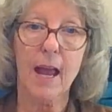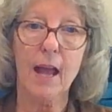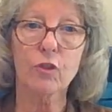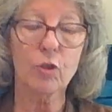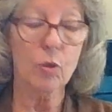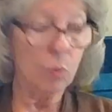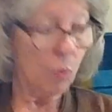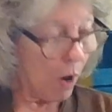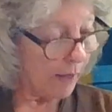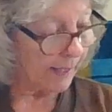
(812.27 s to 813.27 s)
As you're
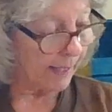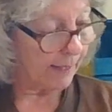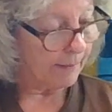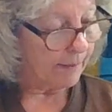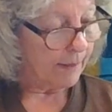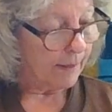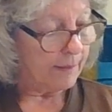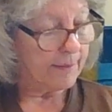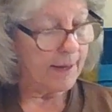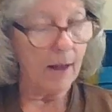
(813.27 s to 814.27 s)
walking
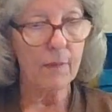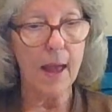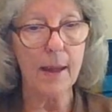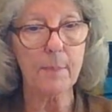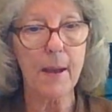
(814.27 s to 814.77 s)
down that